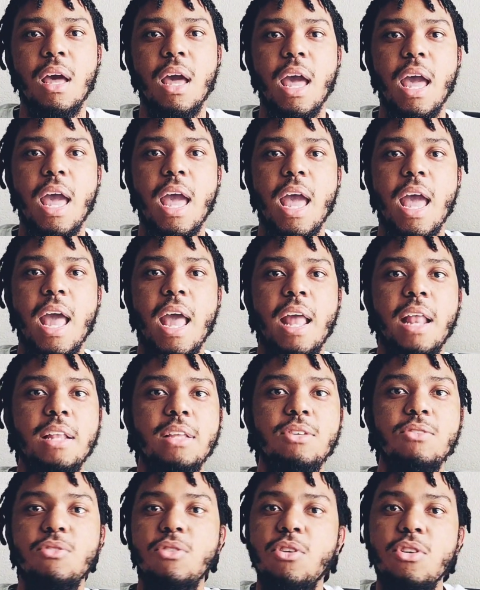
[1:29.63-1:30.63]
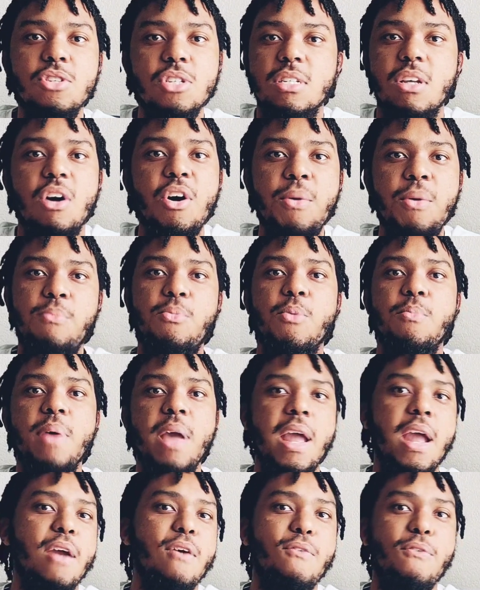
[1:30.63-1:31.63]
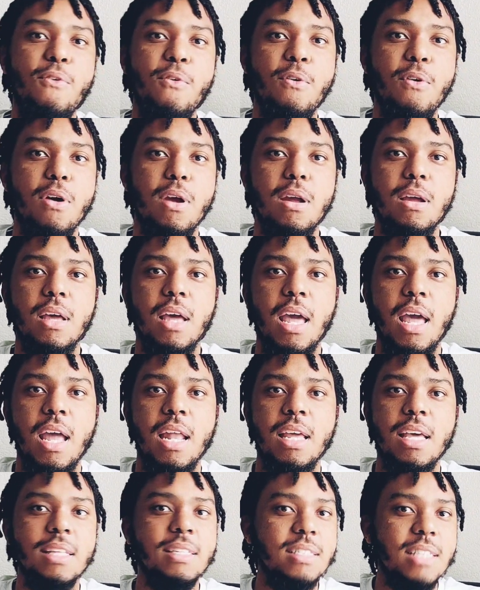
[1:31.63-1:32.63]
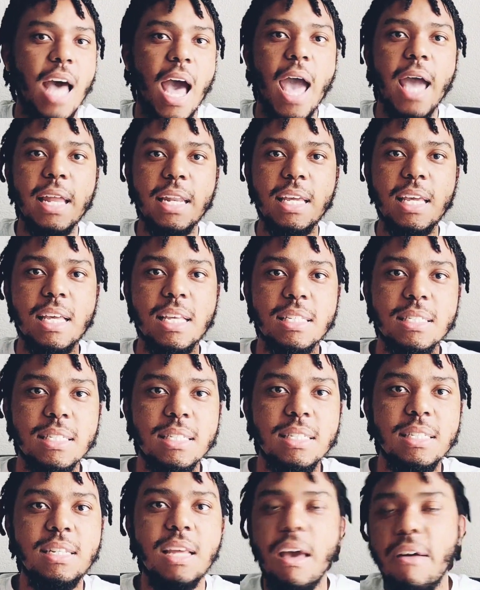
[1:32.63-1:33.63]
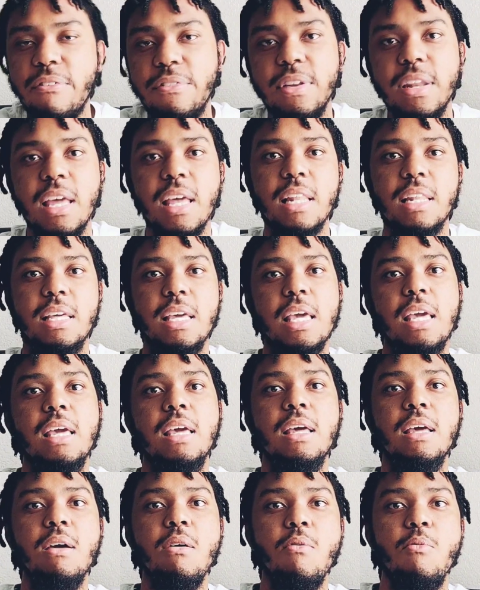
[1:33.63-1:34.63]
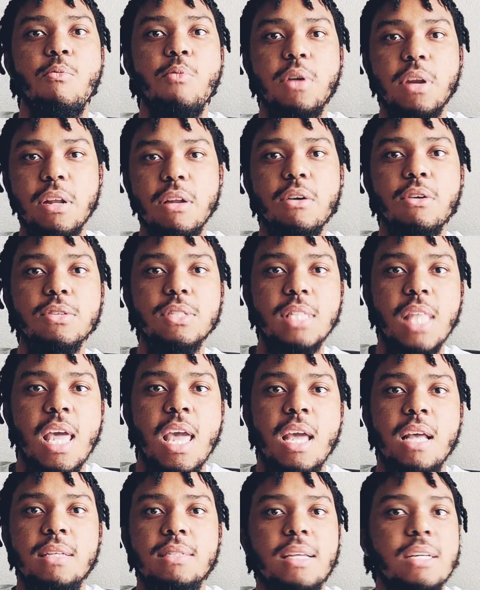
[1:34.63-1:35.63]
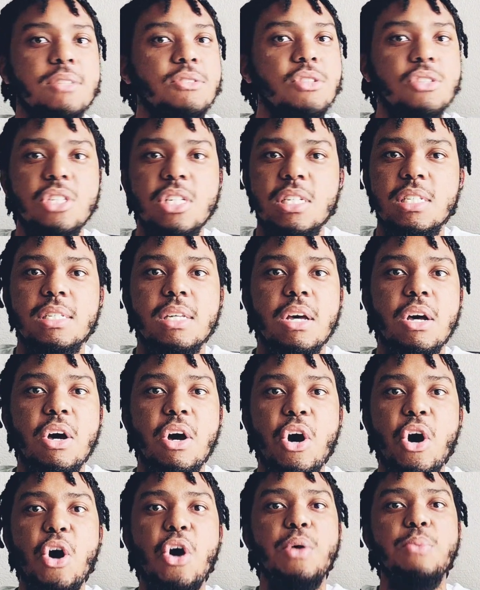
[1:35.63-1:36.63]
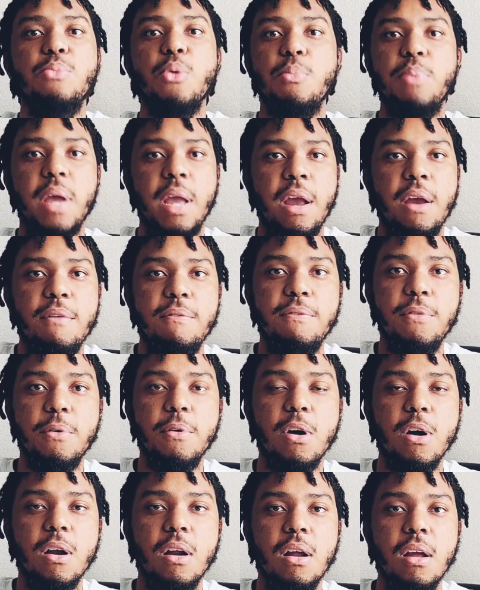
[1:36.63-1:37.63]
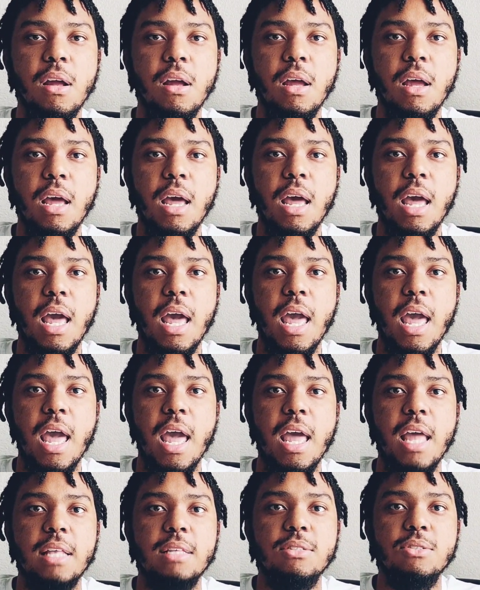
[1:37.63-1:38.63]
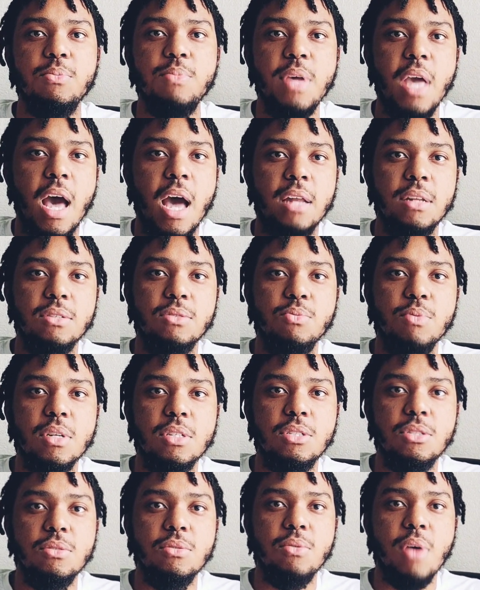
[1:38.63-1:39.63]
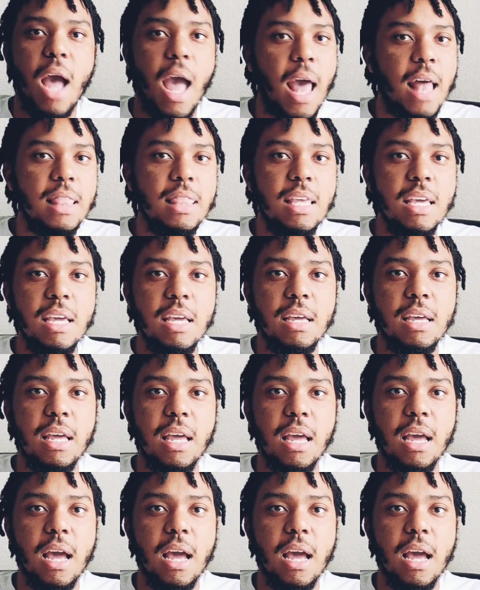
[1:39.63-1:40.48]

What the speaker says: And you're just unprepared for it. And anxiety is definitely one of those things that you're just unprepared for. And to be honest with you, I think